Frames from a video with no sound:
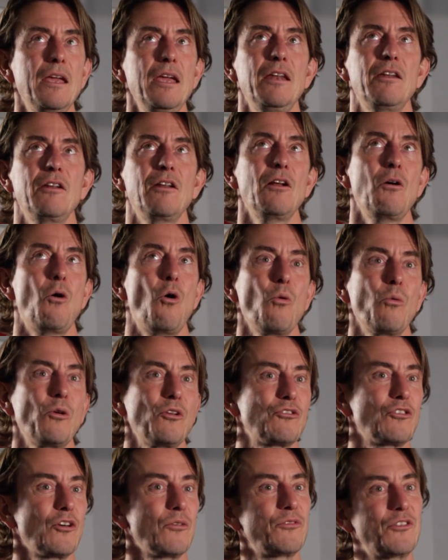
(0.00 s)
It
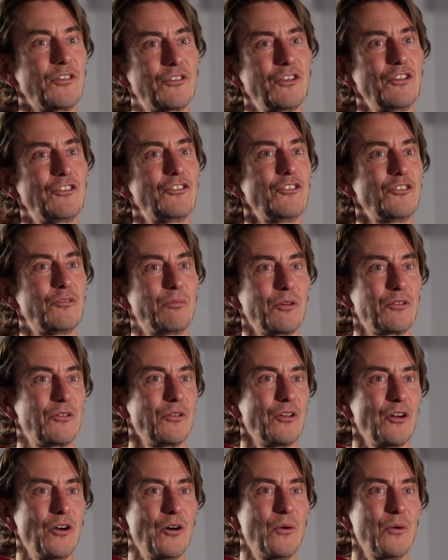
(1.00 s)
always tough decisions, but
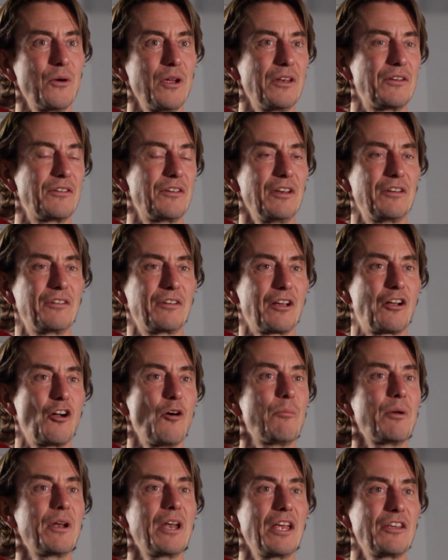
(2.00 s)
you know, it's a
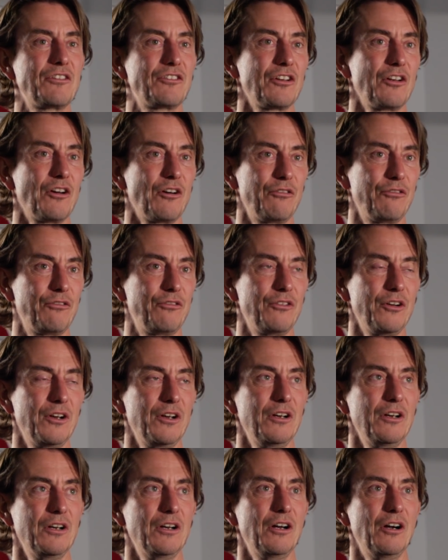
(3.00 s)
combination of
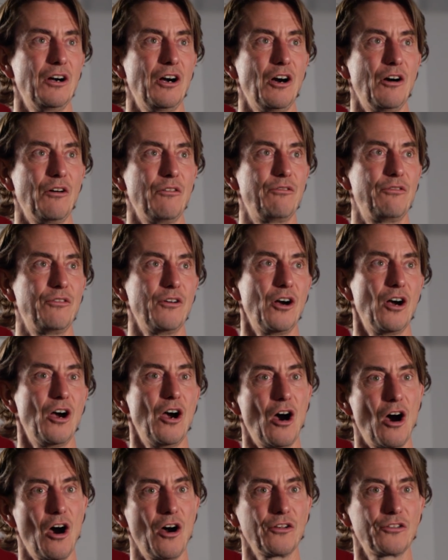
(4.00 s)

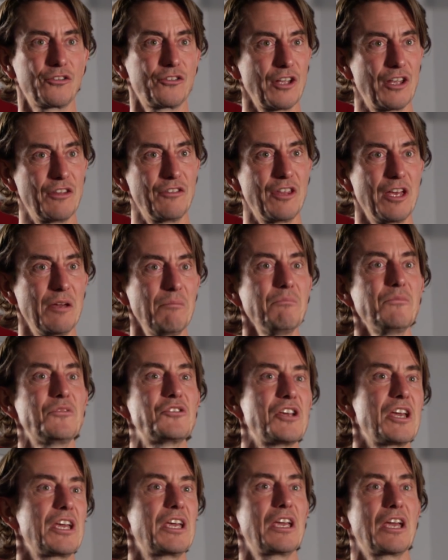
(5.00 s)
us and them
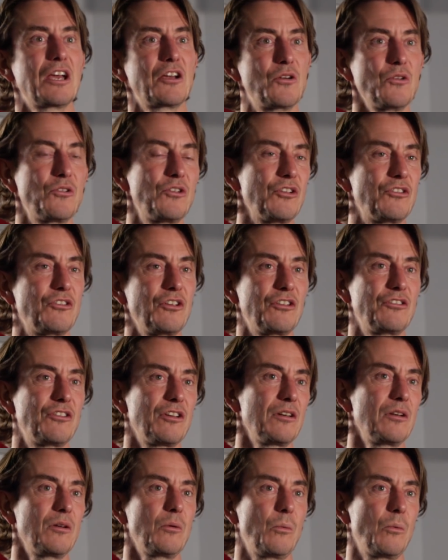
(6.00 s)
taking a good
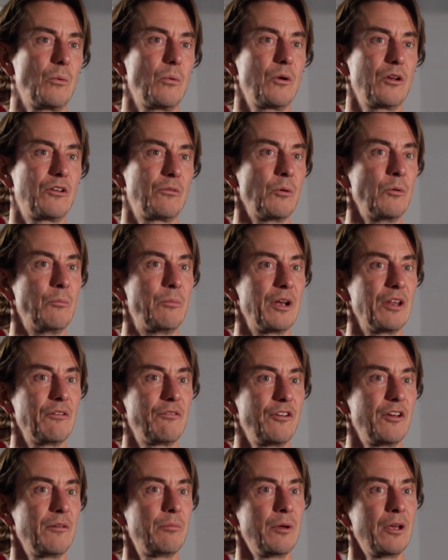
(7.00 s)
decision which will
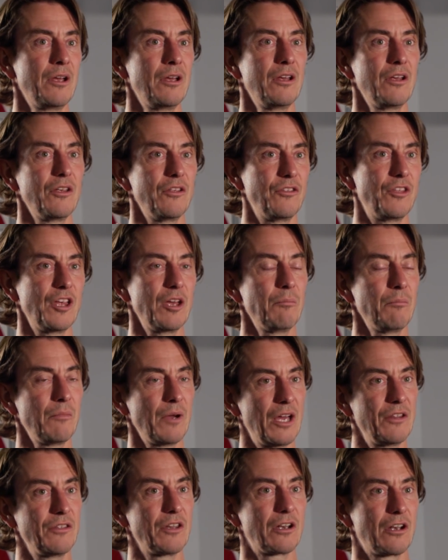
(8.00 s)
benefit
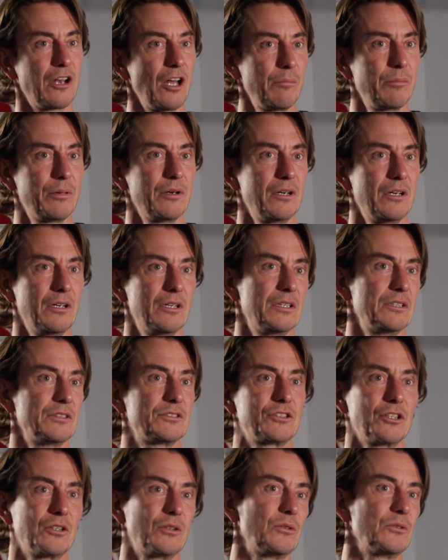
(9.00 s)
them and the club.
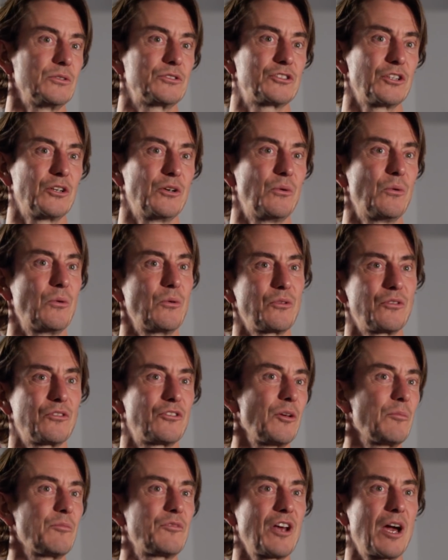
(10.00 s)
So
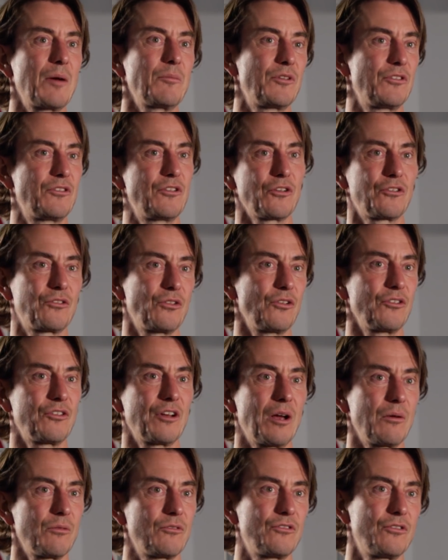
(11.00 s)
sometimes it just turns
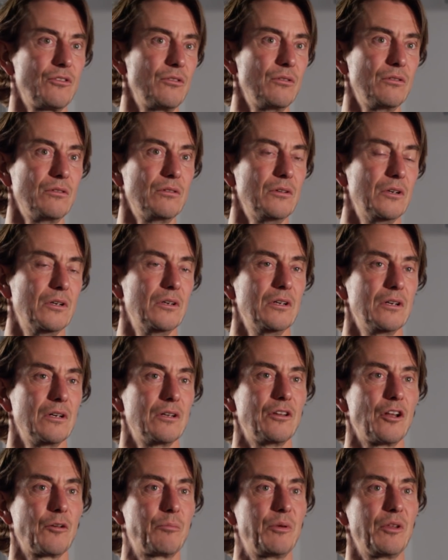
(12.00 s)
out to
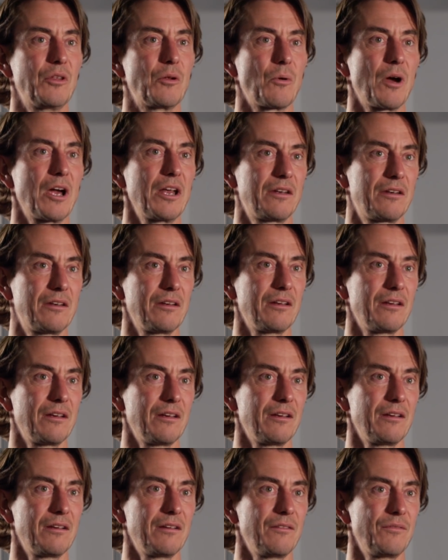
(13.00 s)
not be the right
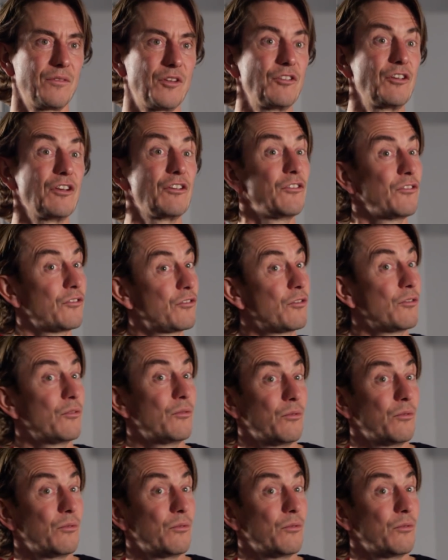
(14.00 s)
decision